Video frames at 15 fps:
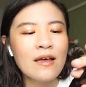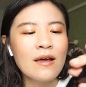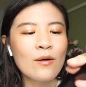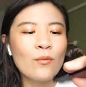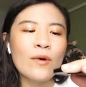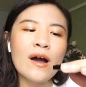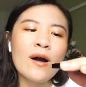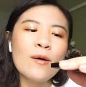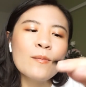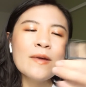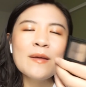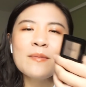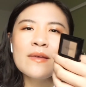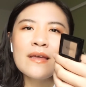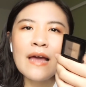Well,
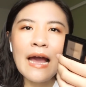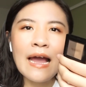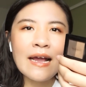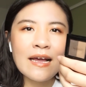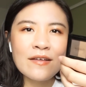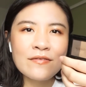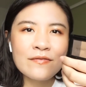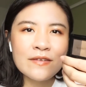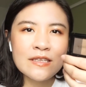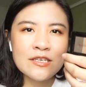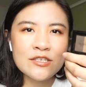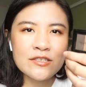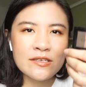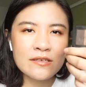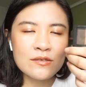maybe I can
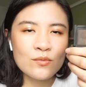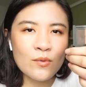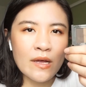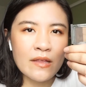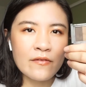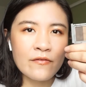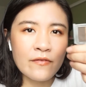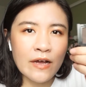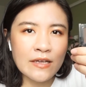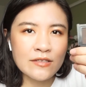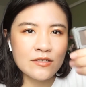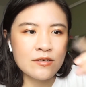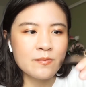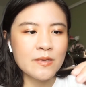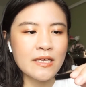finish this one
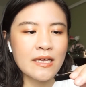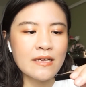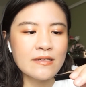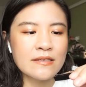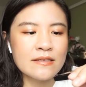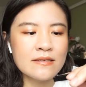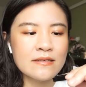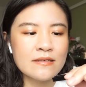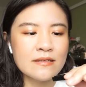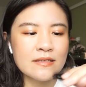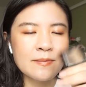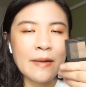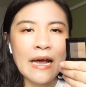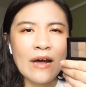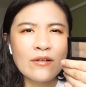faster because the
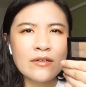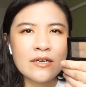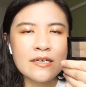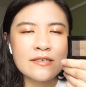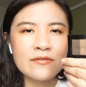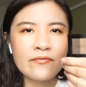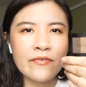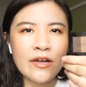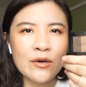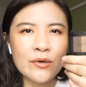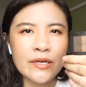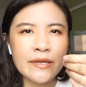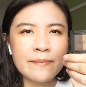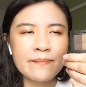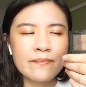powder is
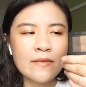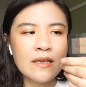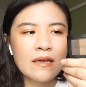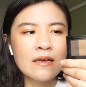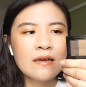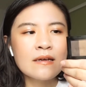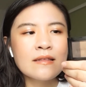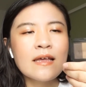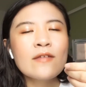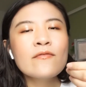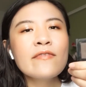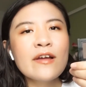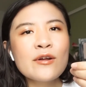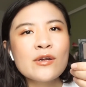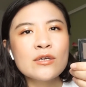not
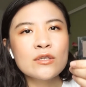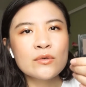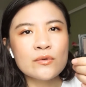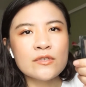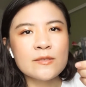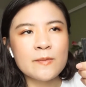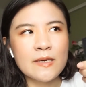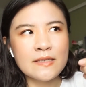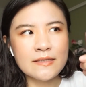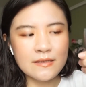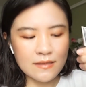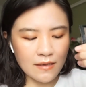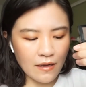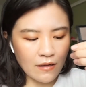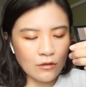very loose, but
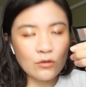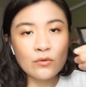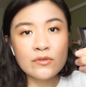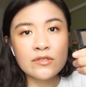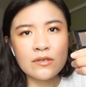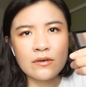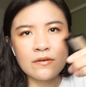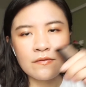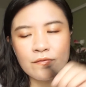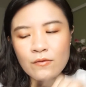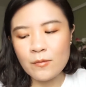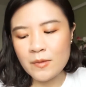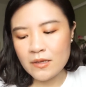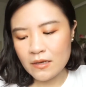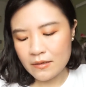it's a looser
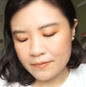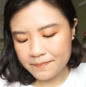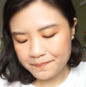formula.